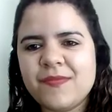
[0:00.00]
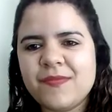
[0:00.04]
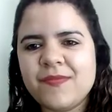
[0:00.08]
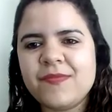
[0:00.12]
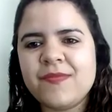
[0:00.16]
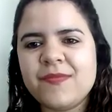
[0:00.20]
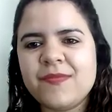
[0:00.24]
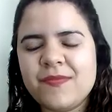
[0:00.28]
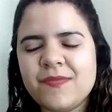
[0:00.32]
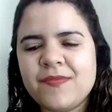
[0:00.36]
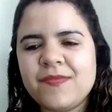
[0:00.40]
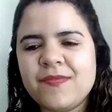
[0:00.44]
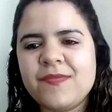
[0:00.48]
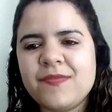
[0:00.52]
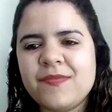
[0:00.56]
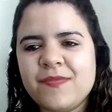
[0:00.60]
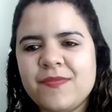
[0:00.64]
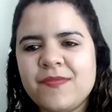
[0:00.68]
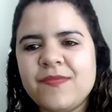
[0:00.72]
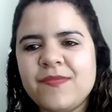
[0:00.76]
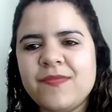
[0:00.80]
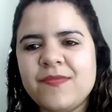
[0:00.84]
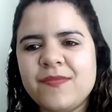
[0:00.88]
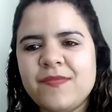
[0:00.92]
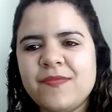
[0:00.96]

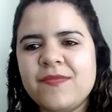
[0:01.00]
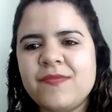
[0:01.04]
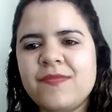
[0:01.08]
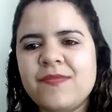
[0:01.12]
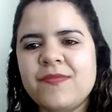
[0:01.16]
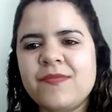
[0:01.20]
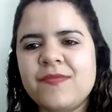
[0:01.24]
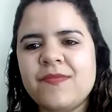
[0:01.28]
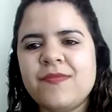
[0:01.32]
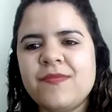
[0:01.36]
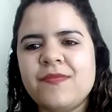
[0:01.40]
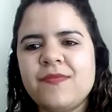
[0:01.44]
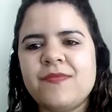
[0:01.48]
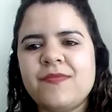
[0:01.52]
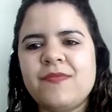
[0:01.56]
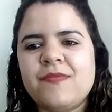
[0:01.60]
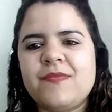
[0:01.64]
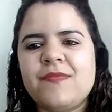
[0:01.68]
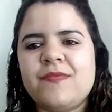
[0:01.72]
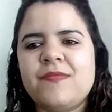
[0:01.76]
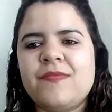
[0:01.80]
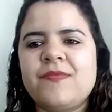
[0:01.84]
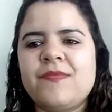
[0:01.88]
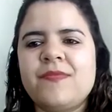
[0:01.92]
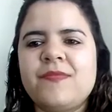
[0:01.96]

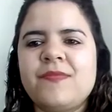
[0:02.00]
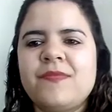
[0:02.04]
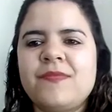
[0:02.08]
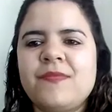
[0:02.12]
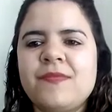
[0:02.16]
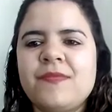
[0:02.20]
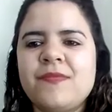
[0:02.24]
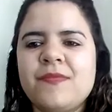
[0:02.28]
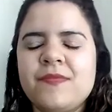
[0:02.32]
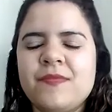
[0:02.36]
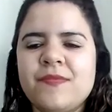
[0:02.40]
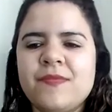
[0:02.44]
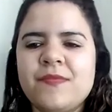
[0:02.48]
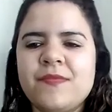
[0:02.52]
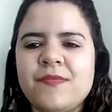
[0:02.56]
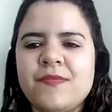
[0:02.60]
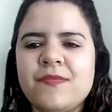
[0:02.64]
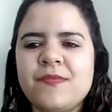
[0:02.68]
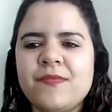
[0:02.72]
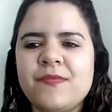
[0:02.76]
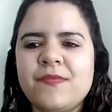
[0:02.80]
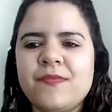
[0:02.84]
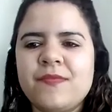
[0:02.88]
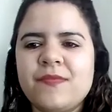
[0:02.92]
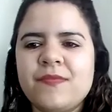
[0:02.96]

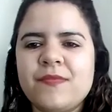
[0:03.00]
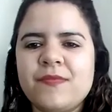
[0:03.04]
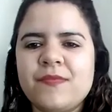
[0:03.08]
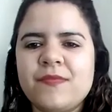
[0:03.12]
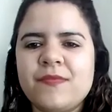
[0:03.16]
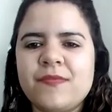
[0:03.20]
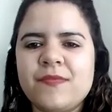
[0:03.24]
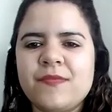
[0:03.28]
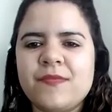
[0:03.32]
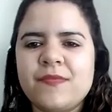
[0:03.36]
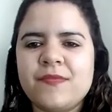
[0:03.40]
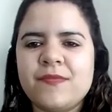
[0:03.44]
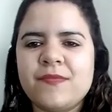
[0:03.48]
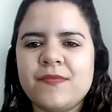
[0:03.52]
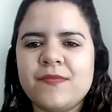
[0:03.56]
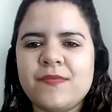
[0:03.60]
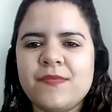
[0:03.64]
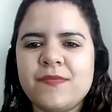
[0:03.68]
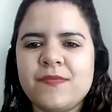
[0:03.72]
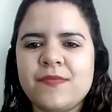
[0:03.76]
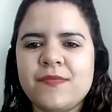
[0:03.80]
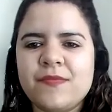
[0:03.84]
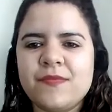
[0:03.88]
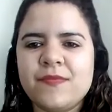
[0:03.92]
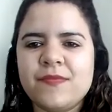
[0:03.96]

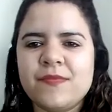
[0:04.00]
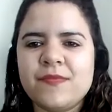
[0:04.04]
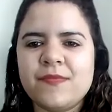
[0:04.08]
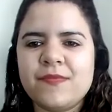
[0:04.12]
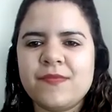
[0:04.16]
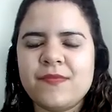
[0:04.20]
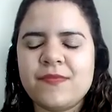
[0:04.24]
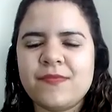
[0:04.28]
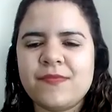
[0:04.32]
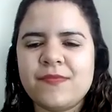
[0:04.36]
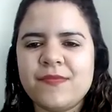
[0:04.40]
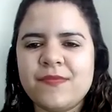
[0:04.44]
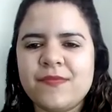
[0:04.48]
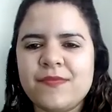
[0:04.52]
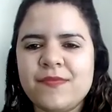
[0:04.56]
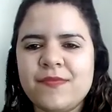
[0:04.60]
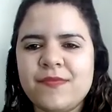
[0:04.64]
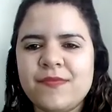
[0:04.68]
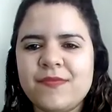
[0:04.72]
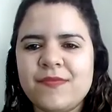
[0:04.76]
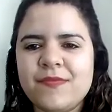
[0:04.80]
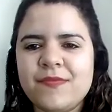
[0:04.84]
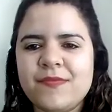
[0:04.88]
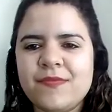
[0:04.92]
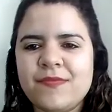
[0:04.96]

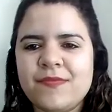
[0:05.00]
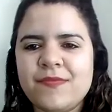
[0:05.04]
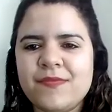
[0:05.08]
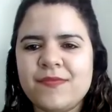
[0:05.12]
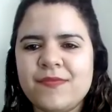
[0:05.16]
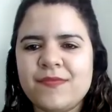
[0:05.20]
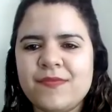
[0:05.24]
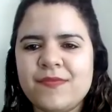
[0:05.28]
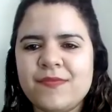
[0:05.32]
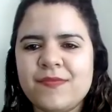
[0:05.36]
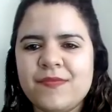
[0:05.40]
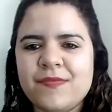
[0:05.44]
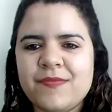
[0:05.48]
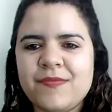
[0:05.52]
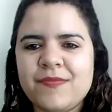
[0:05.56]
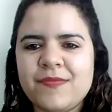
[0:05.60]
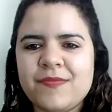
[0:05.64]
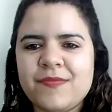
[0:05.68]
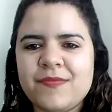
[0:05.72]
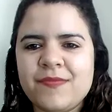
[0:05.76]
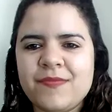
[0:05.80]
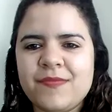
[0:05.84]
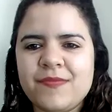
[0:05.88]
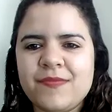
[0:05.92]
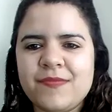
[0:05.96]

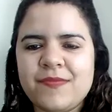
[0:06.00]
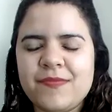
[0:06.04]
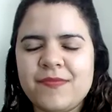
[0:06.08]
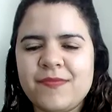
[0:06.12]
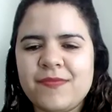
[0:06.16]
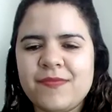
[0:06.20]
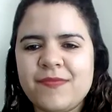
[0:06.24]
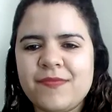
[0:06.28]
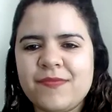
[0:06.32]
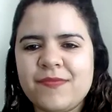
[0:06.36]
(not speaking)